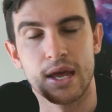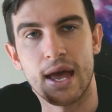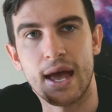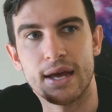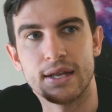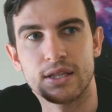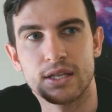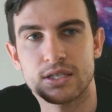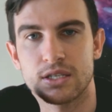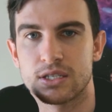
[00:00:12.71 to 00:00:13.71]
And
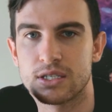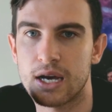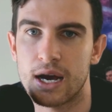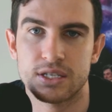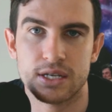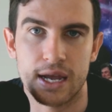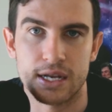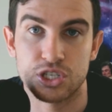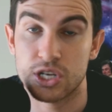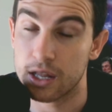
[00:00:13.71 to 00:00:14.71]
this is such a
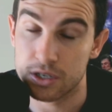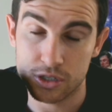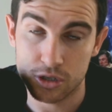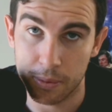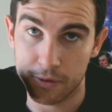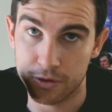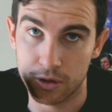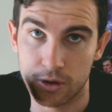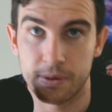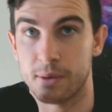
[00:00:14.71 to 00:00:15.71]
challenging topic for a lot
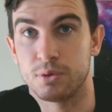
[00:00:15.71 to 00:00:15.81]
of people.